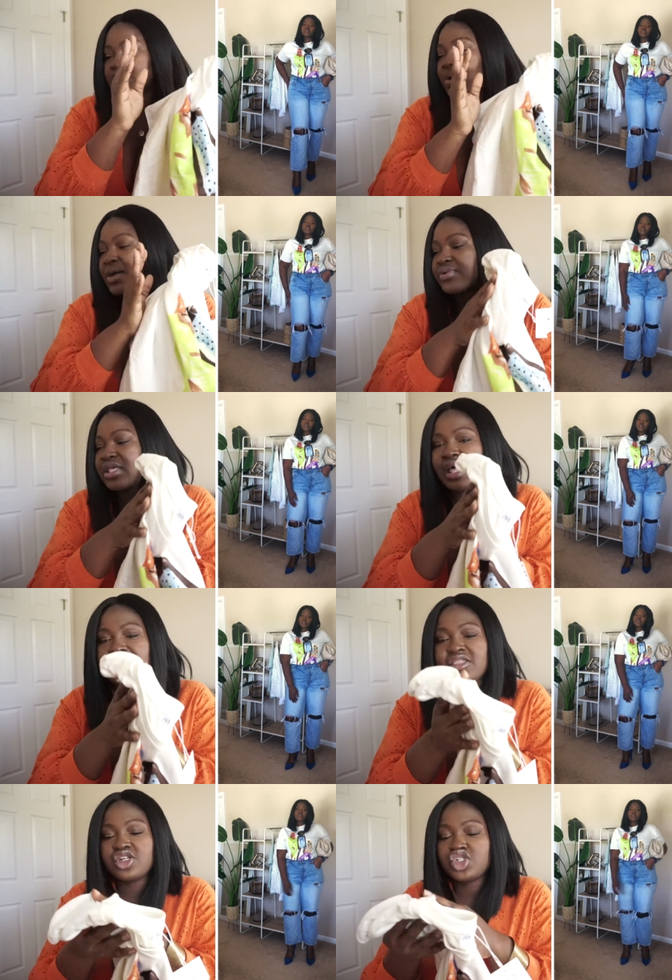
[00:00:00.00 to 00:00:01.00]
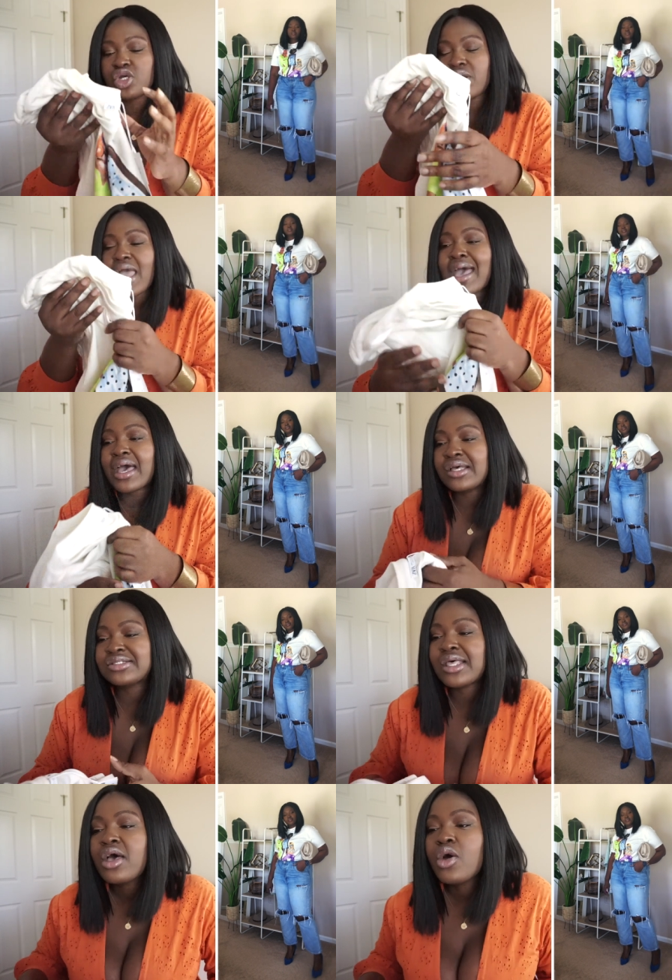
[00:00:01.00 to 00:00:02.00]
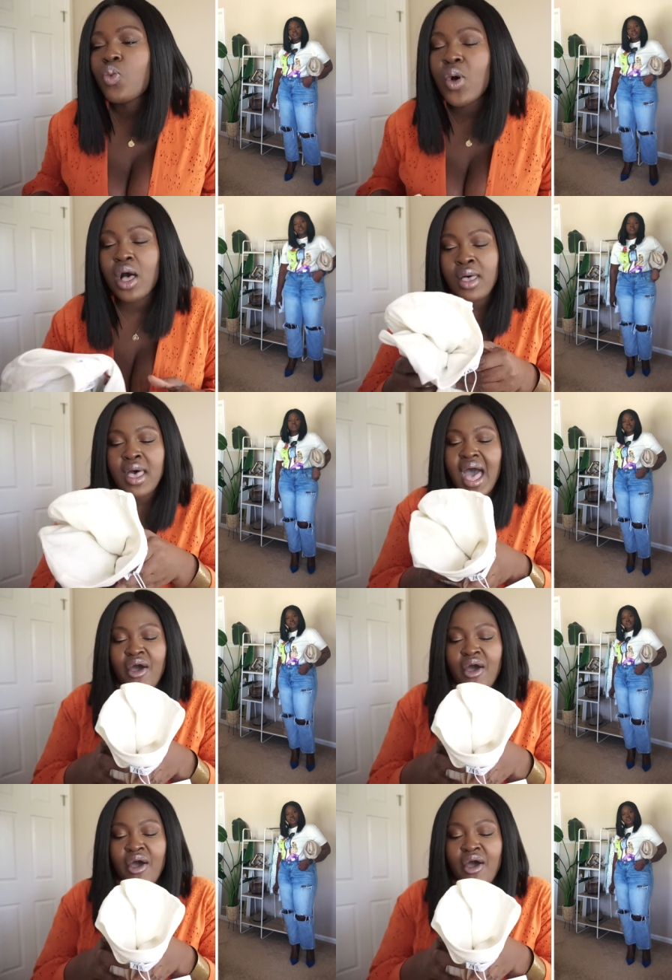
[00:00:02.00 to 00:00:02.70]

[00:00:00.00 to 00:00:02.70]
So I really like this shirt as well.